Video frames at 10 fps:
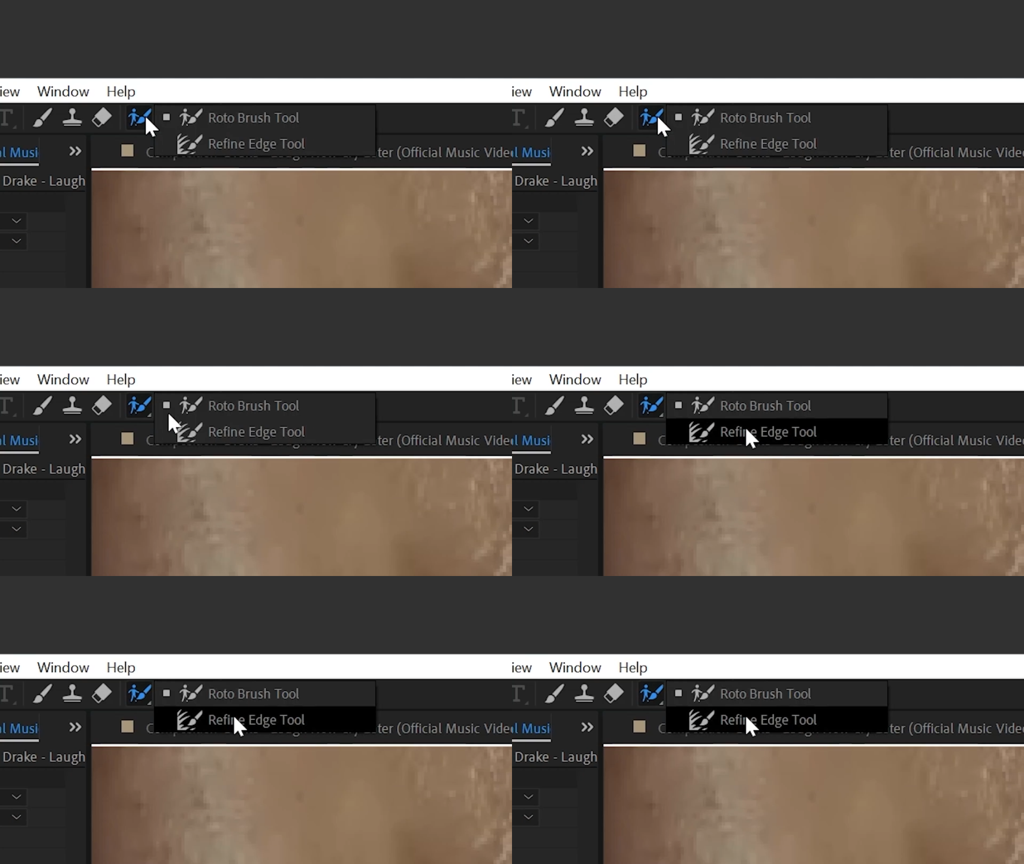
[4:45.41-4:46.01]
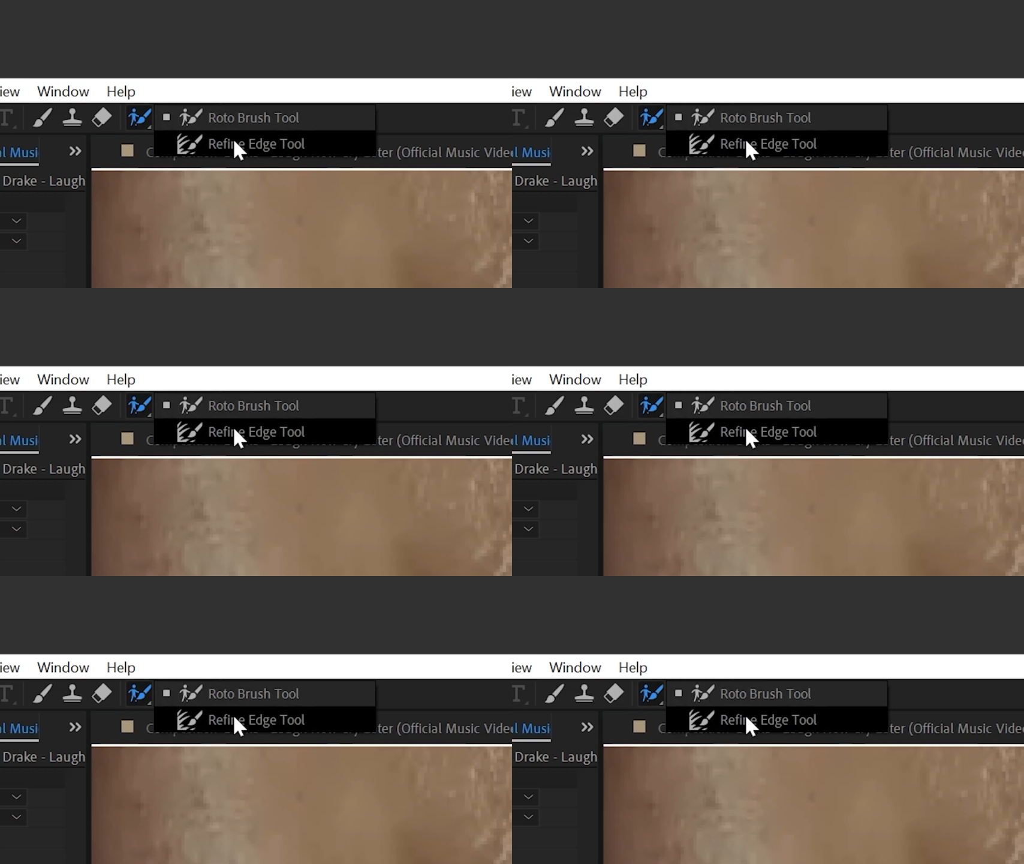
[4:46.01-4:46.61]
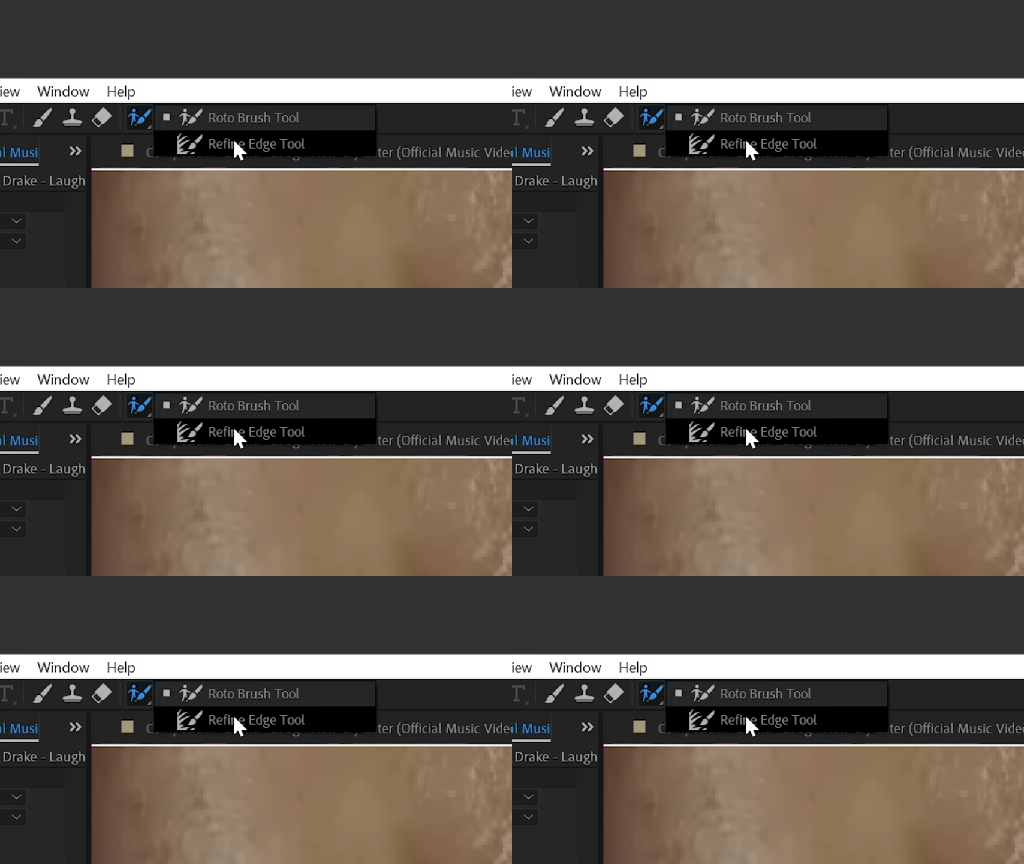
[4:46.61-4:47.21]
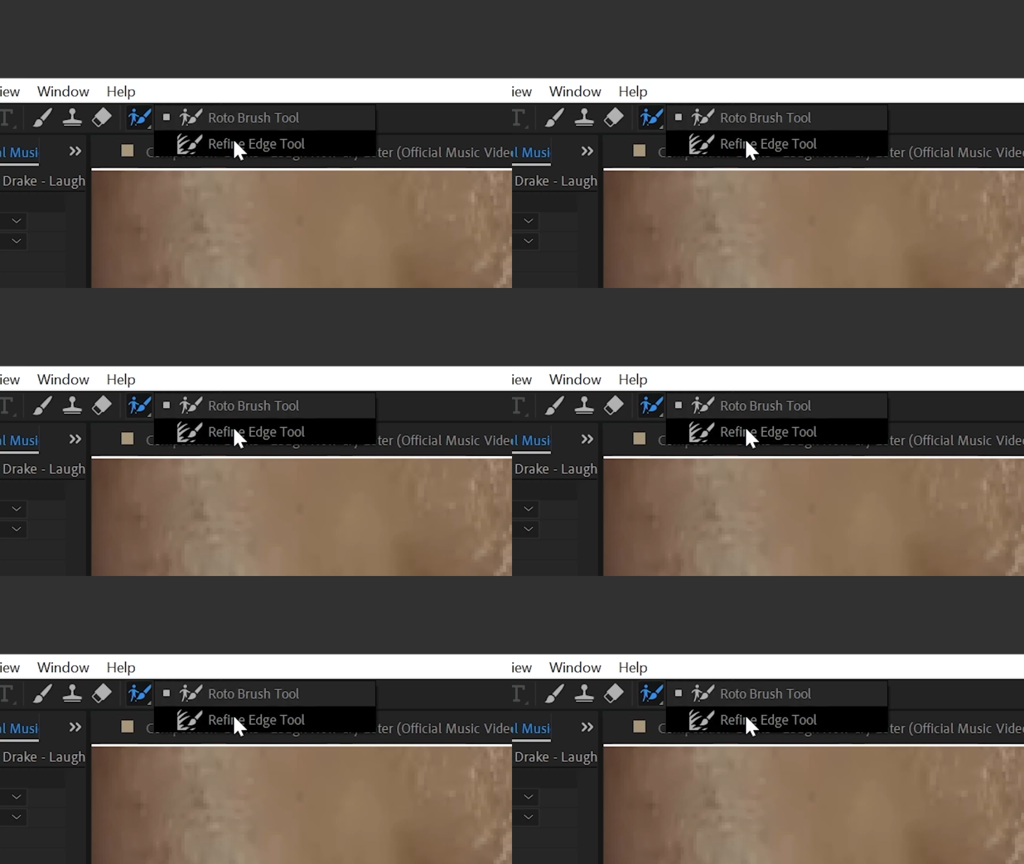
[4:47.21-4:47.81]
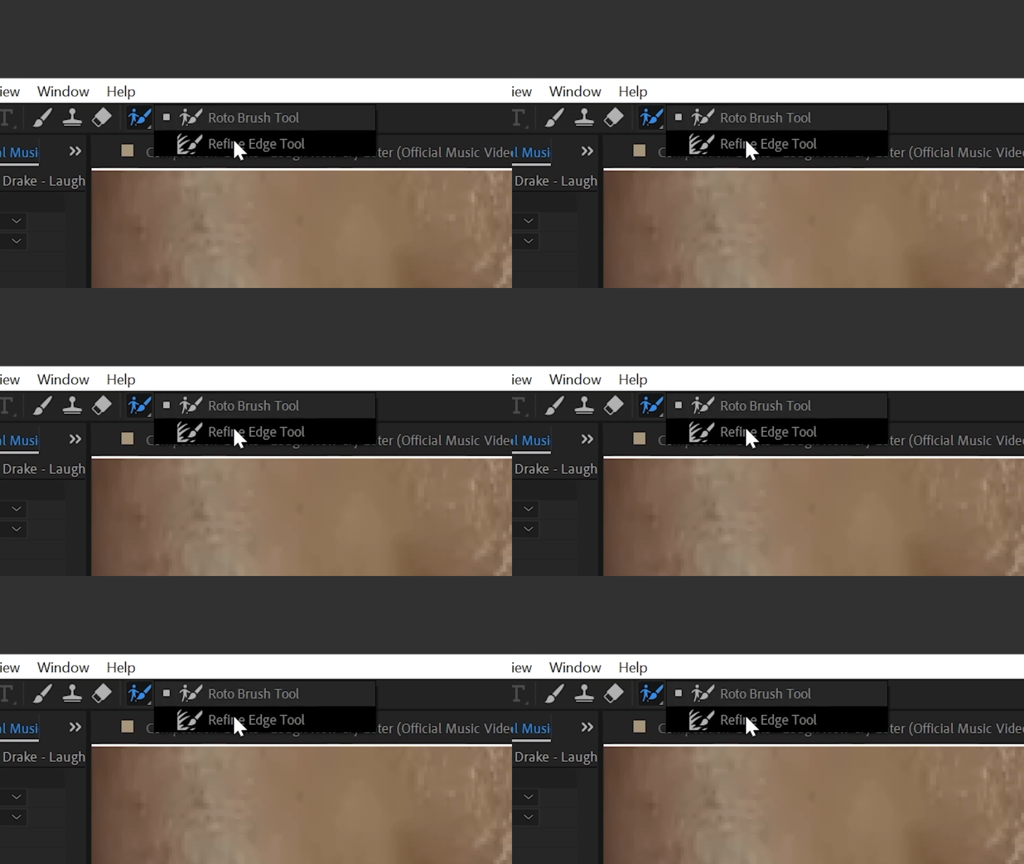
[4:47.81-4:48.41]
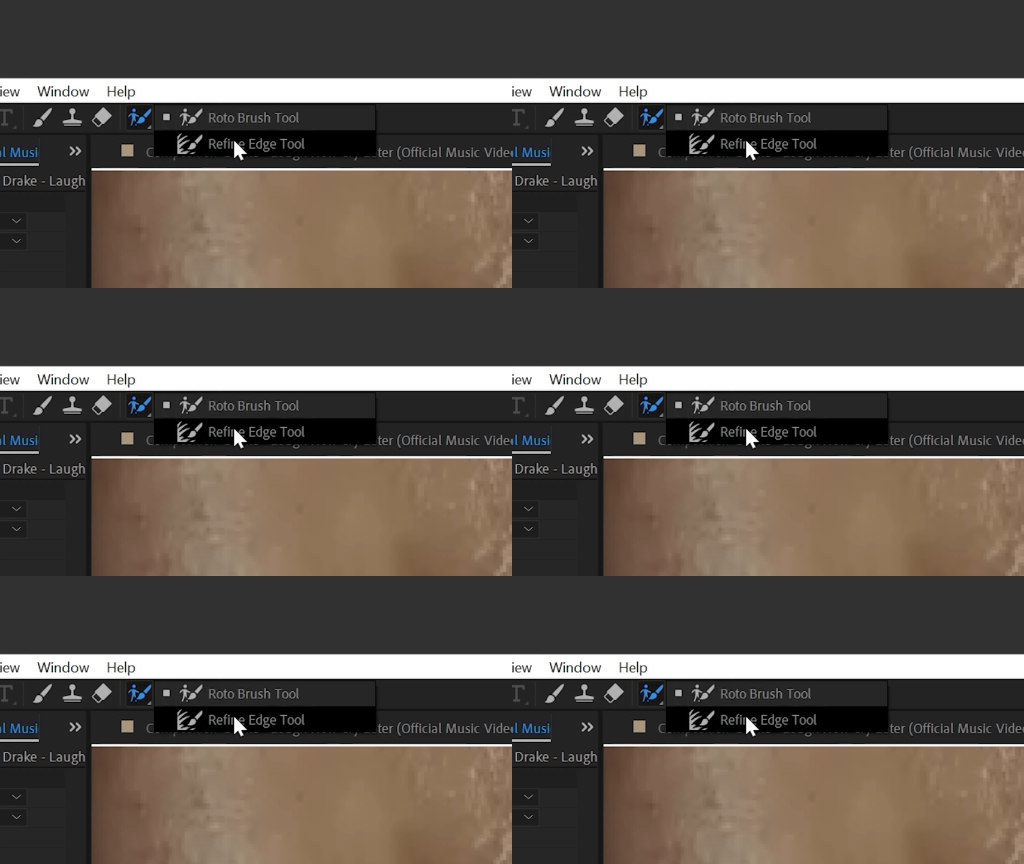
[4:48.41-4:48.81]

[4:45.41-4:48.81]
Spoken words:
No face is visible, so there are no lips to read.